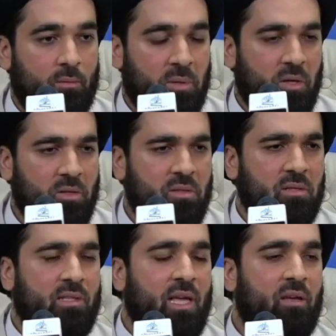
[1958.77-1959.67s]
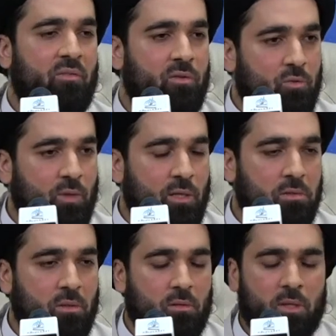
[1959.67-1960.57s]
Because this life is
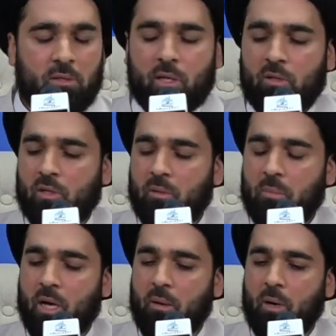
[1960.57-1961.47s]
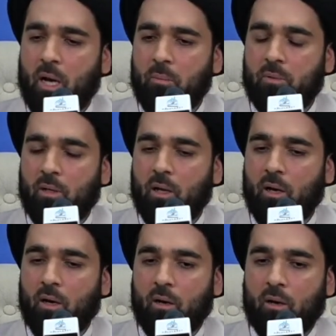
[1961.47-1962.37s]
transient. They say to him, Ya Abu Abdullah,